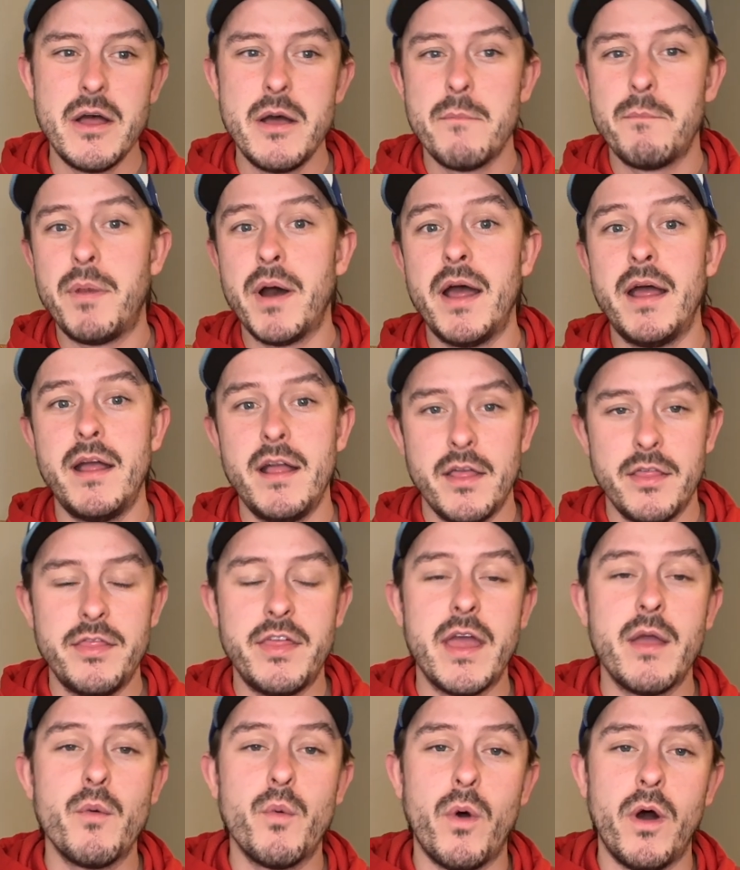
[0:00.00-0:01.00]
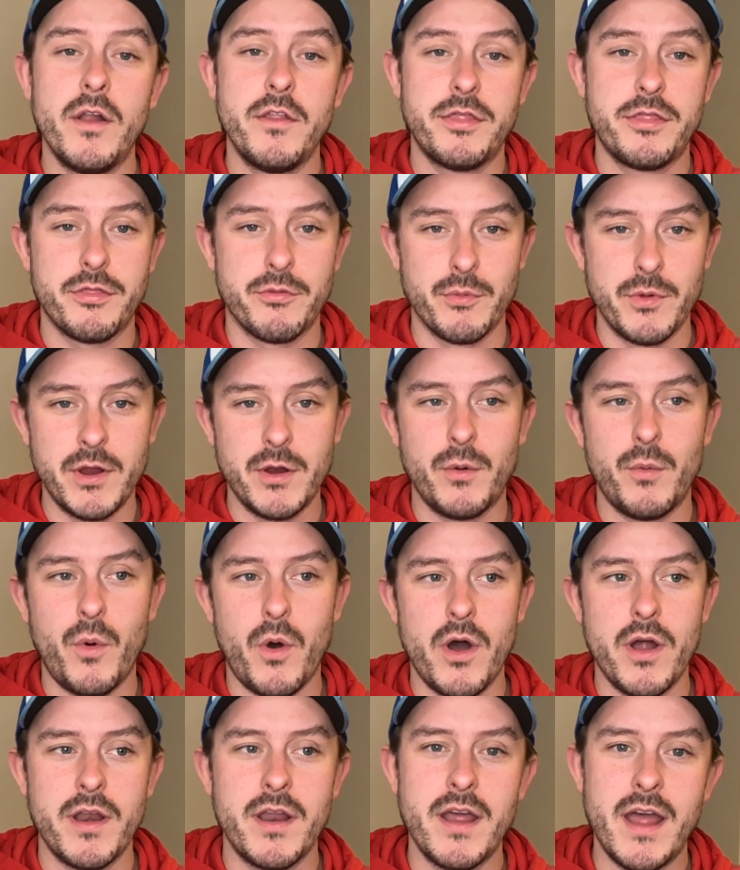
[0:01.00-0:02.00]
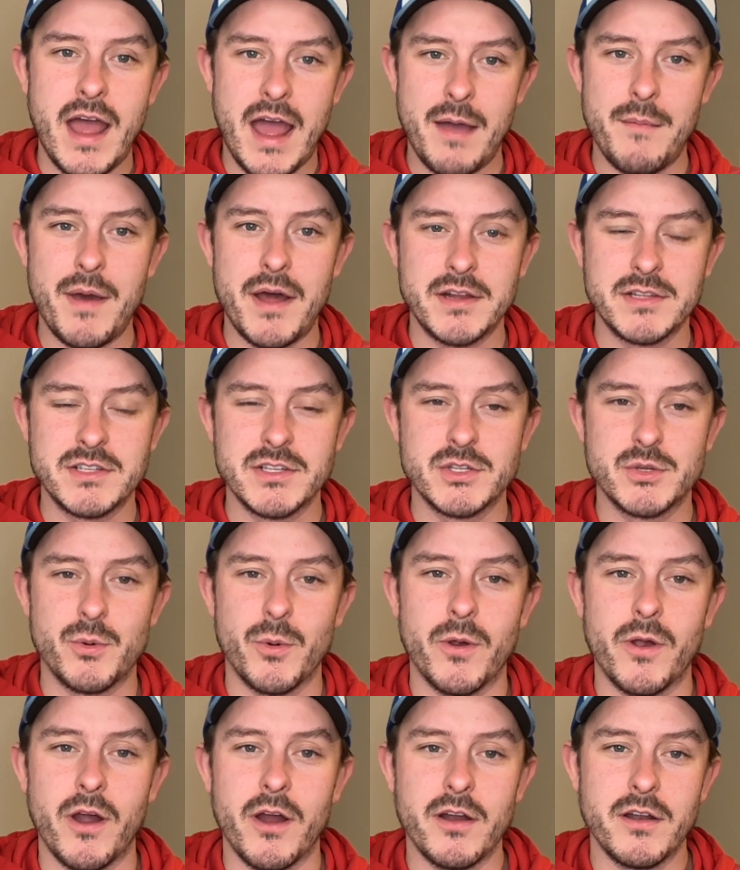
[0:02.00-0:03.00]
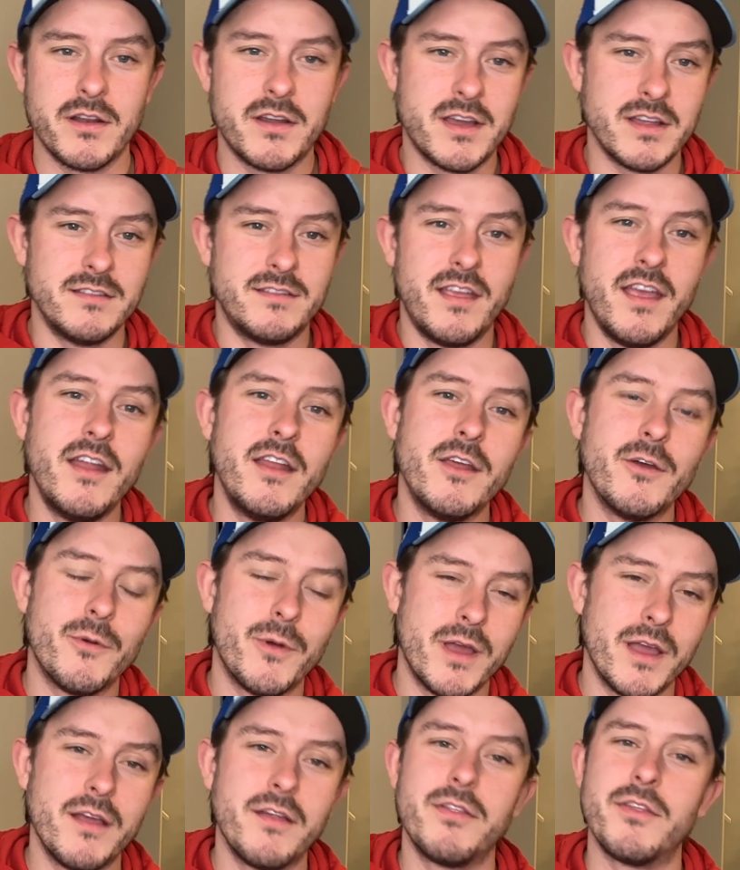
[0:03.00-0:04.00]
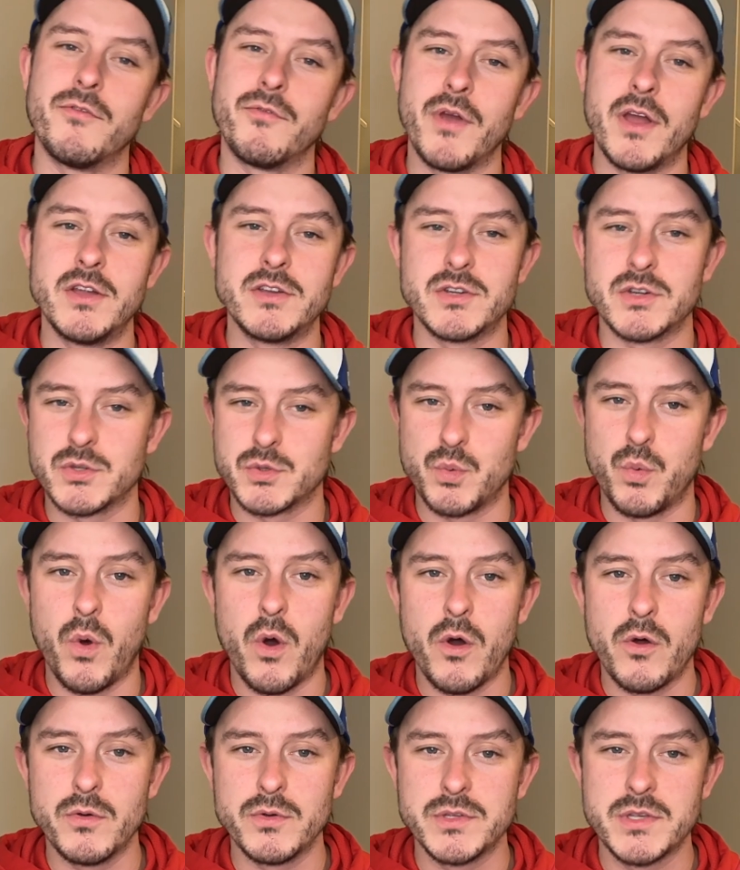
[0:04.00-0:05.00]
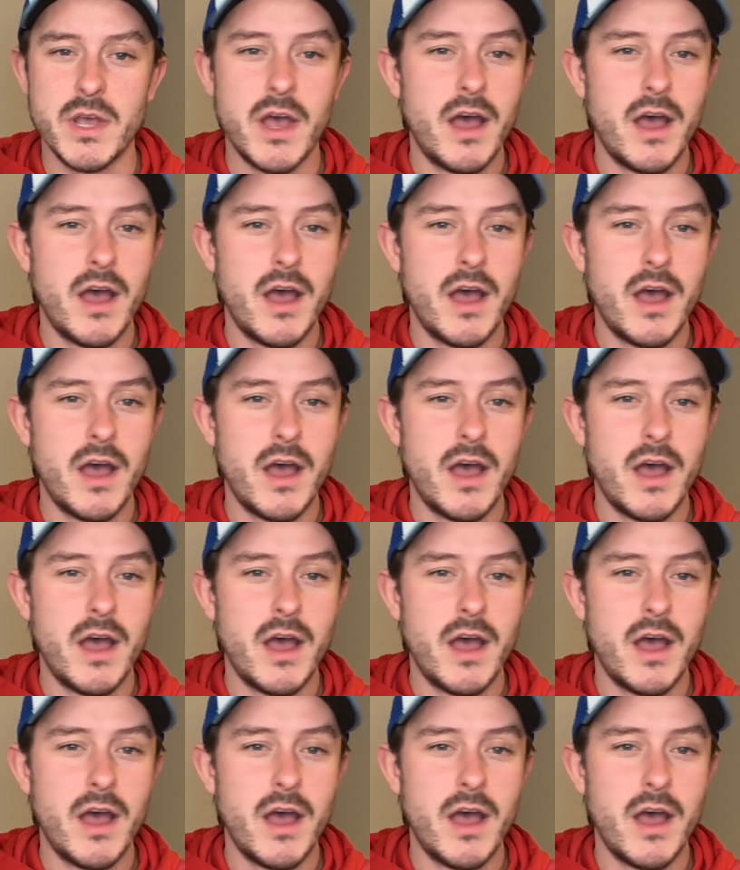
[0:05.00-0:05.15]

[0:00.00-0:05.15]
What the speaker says: But they won 3-1 at Madison Square Garden, continuing the Rangers' woes.